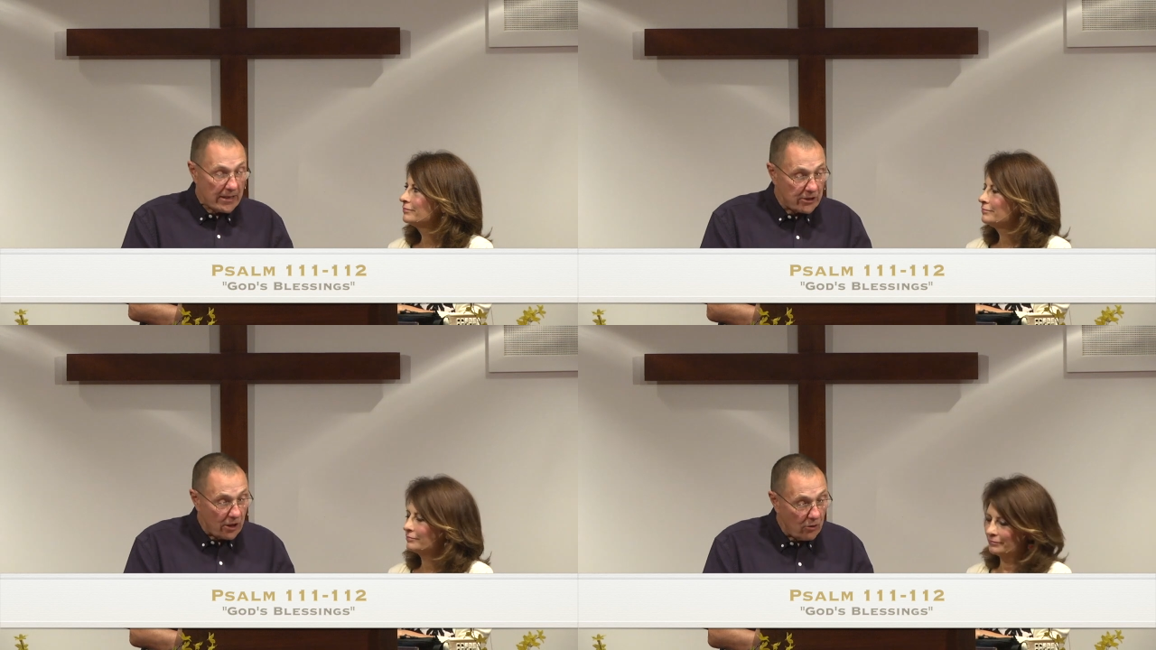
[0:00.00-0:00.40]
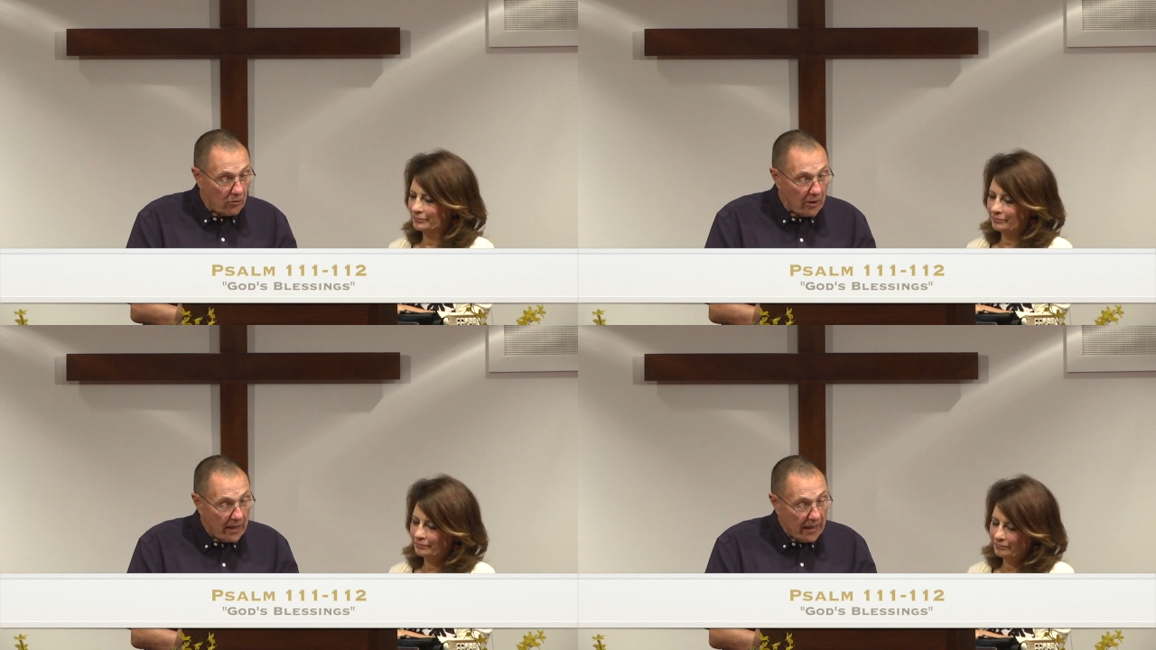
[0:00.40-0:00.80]

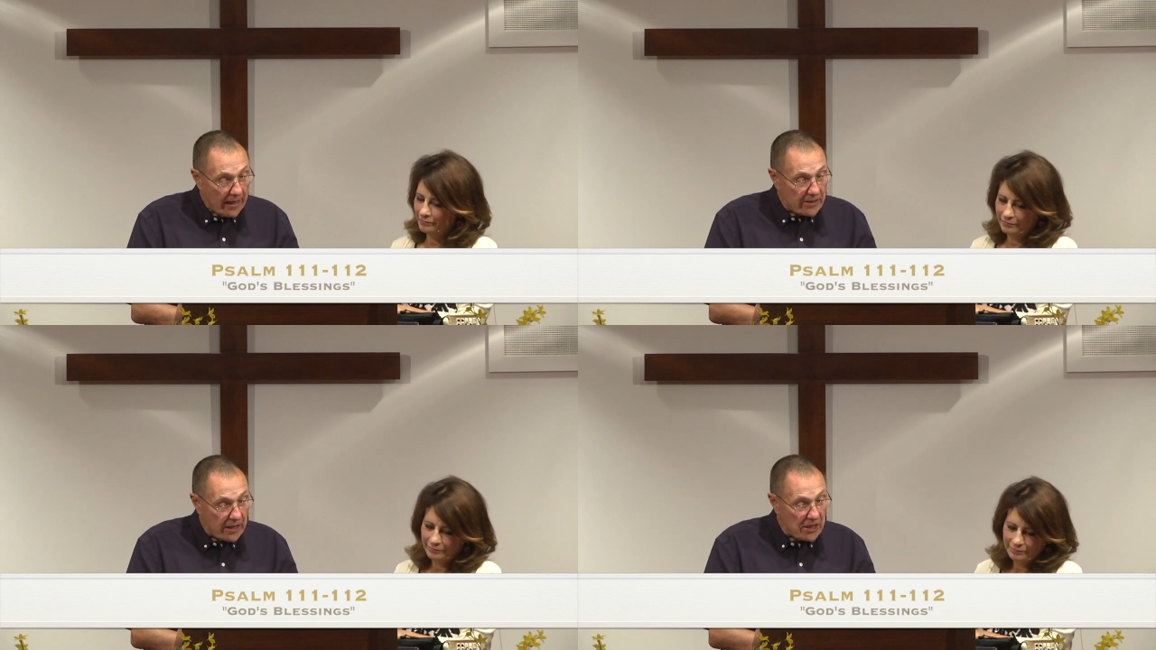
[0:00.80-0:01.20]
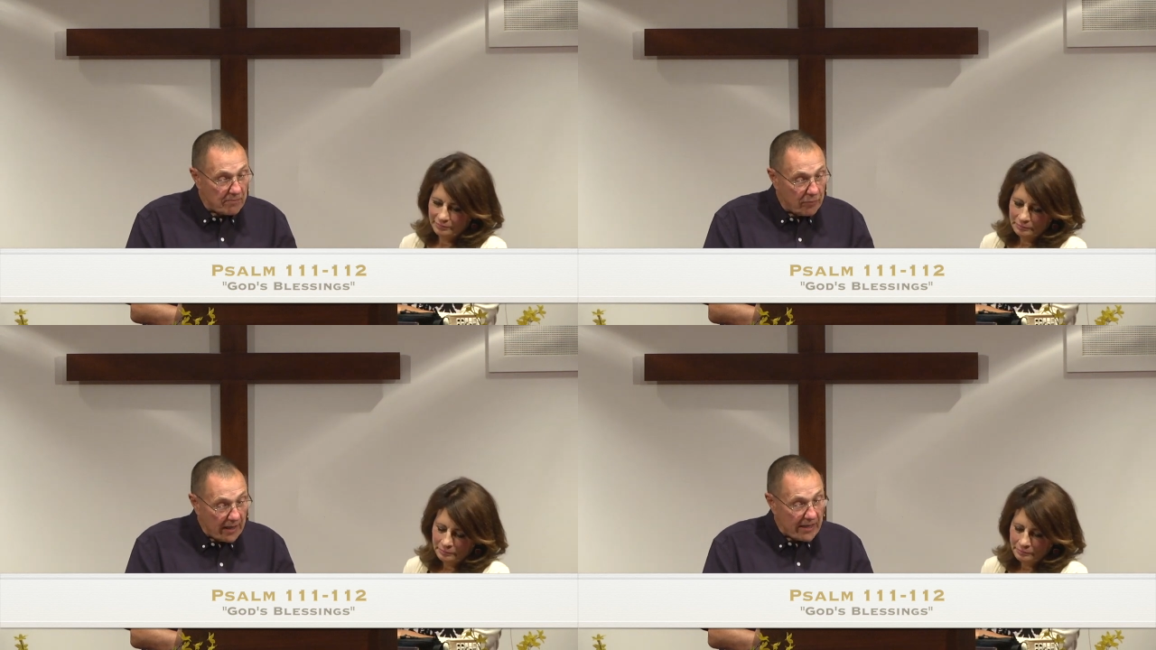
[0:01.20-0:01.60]
Speaker 1: So he says,
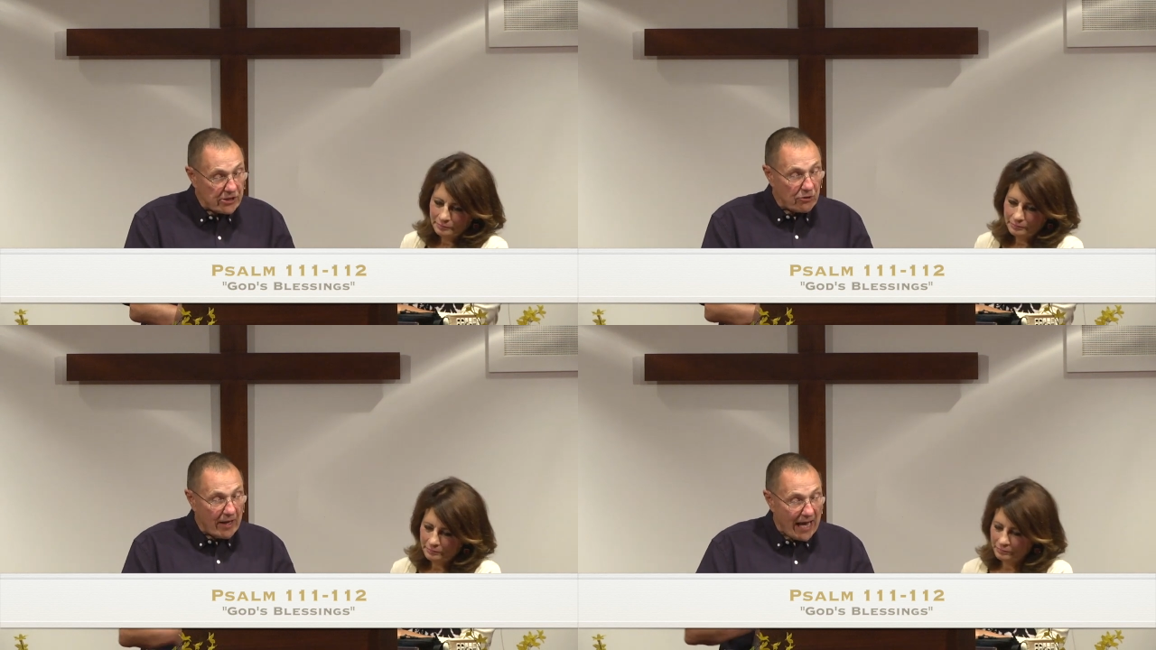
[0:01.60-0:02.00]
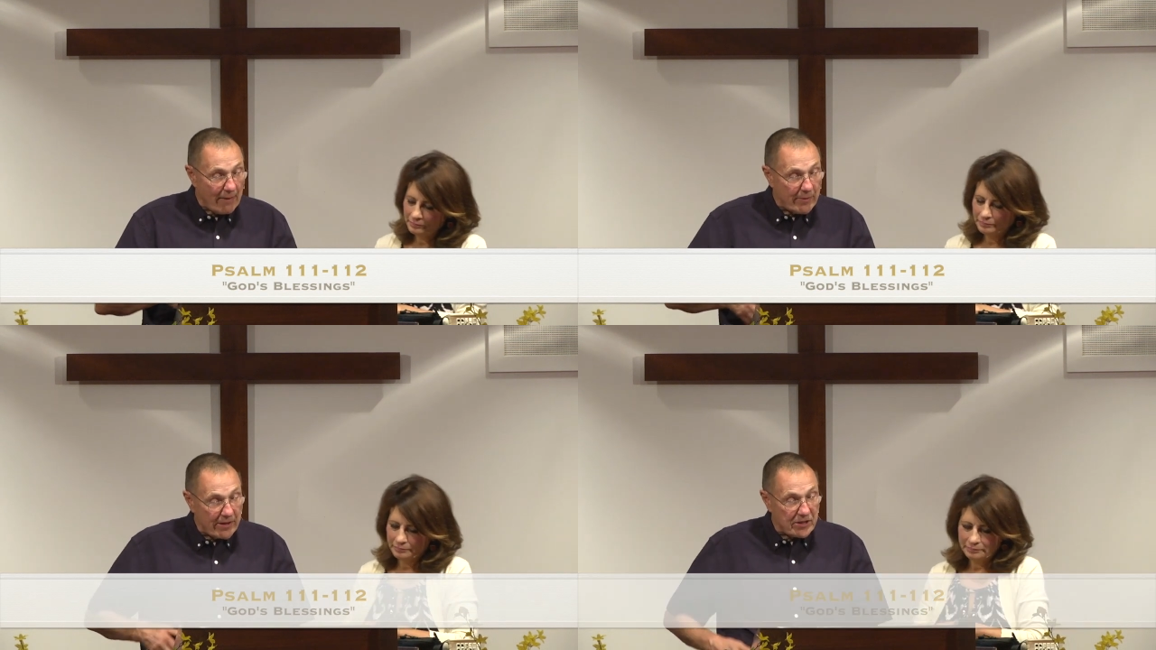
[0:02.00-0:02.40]
Blessed or
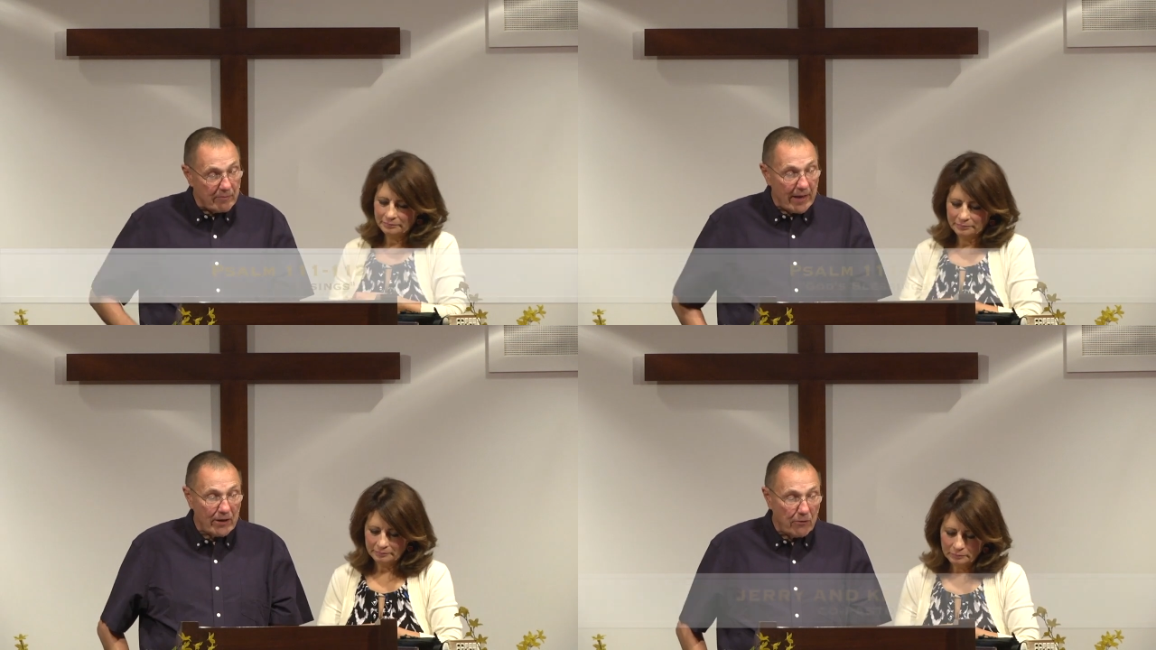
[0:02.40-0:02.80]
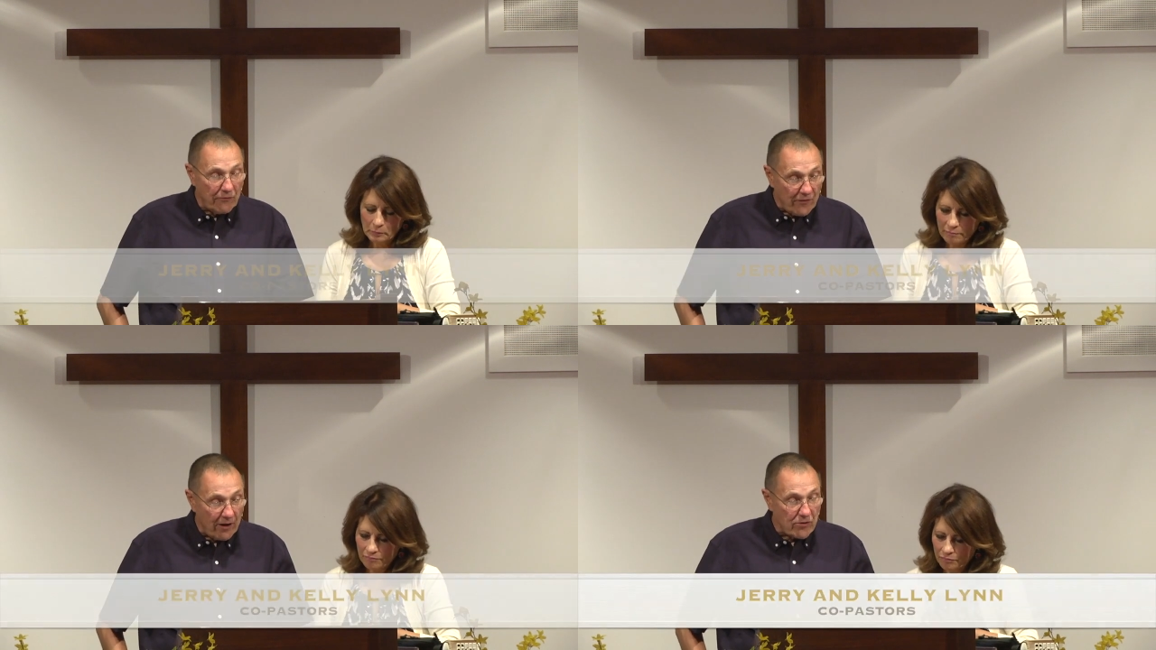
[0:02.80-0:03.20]
happy is the man who
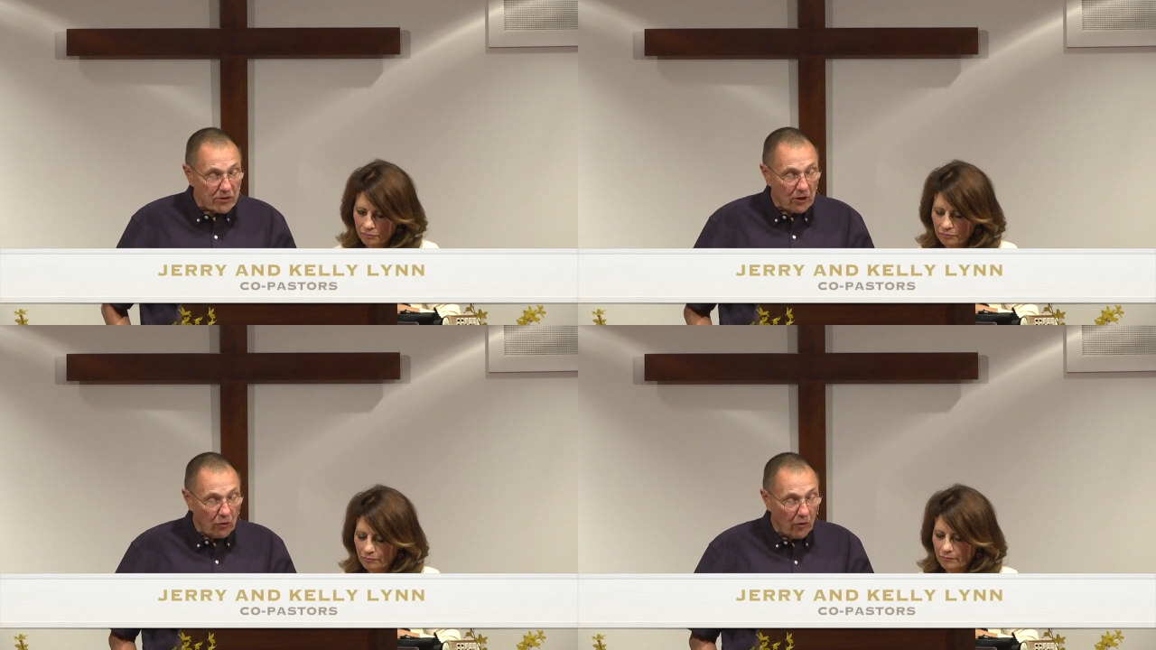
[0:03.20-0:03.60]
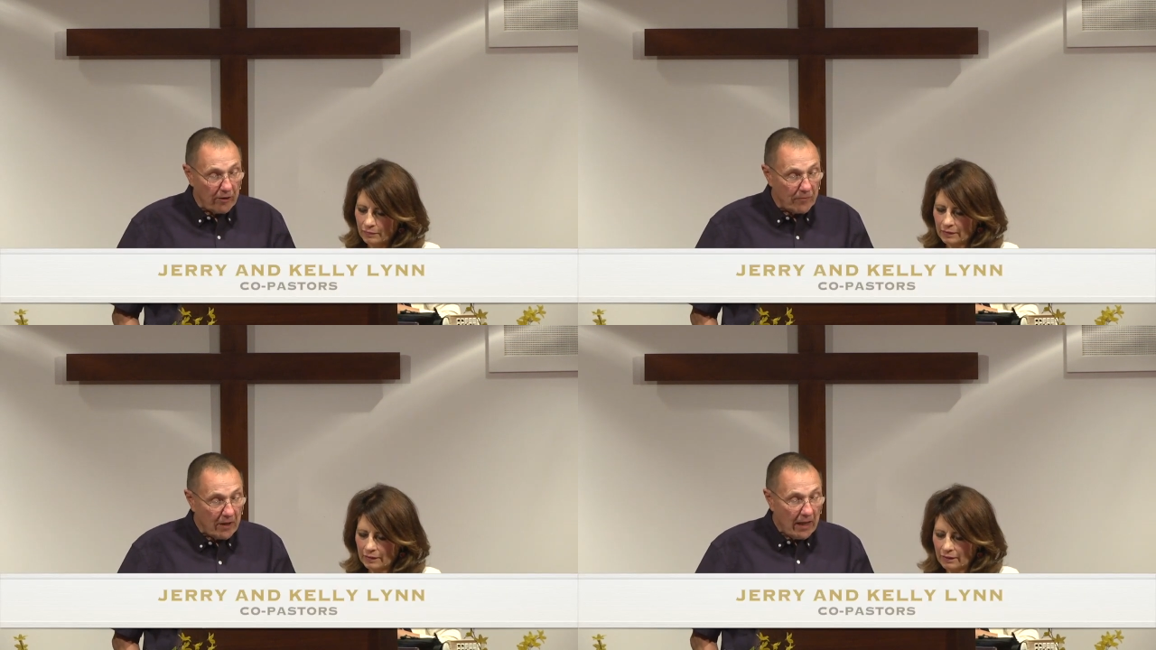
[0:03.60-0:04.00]
fears the Lord.